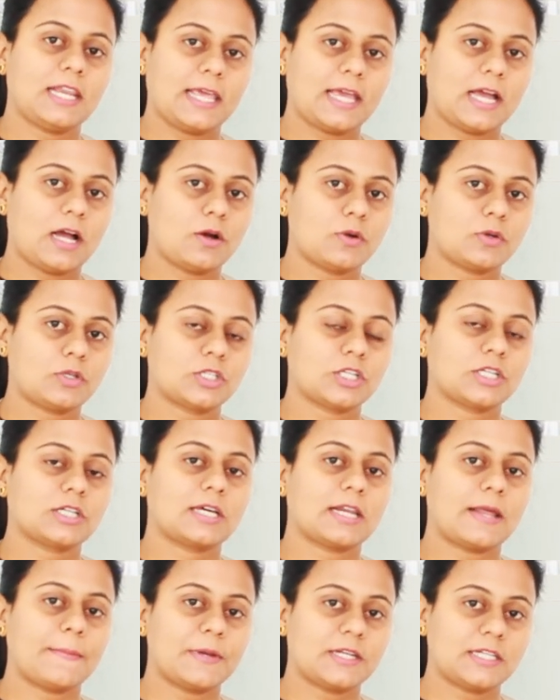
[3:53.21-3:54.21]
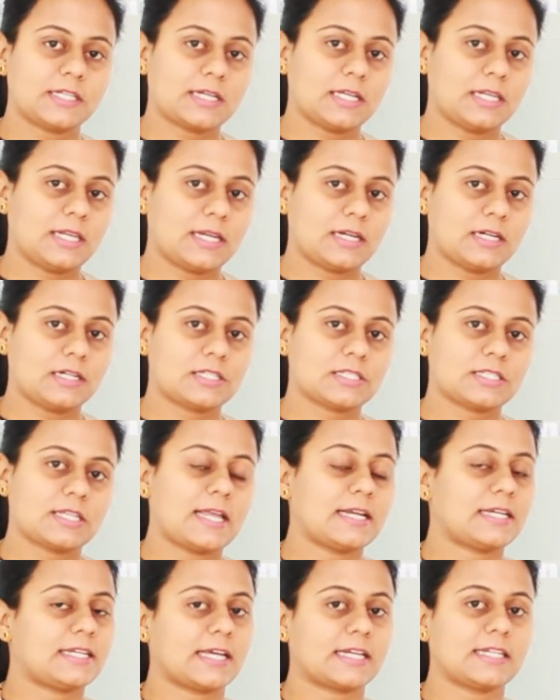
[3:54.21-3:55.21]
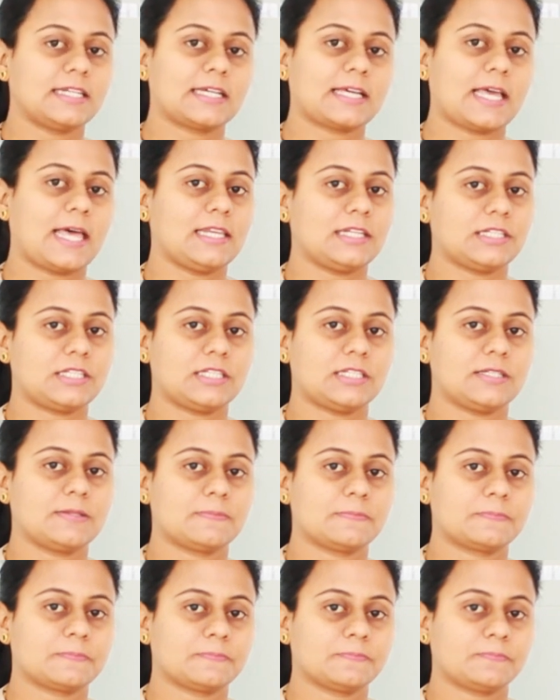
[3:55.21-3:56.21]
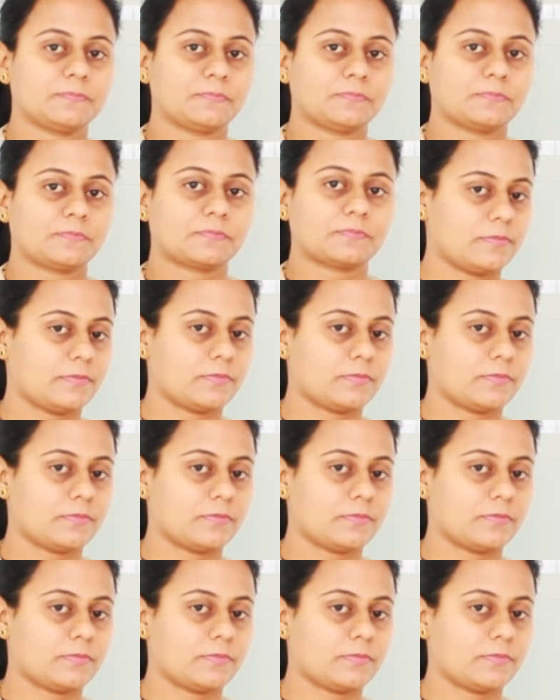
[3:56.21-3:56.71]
layouts, grammatical error, and technicality.